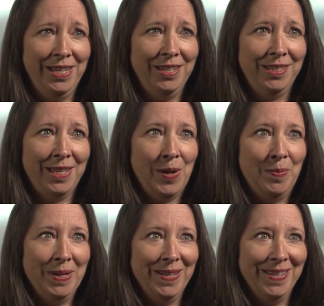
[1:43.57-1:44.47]
it's
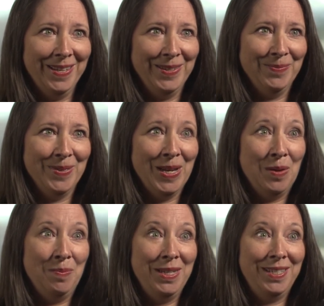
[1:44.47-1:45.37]
helping them
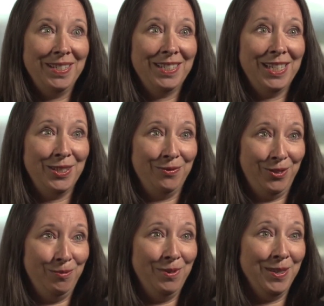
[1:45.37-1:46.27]
be
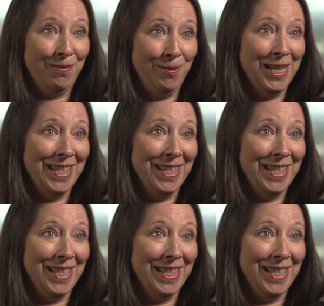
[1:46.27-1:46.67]
successful with what